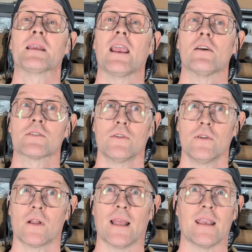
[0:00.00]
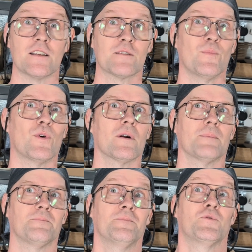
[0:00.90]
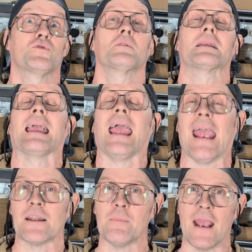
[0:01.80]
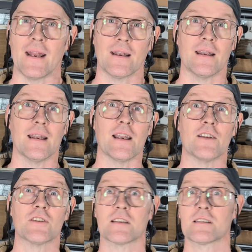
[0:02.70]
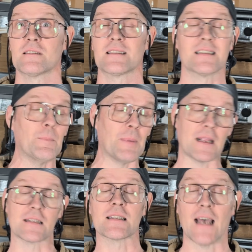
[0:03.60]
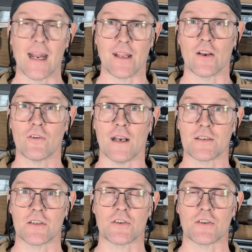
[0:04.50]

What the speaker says: the character look like he's more truly animated and then not just slipping and sliding across the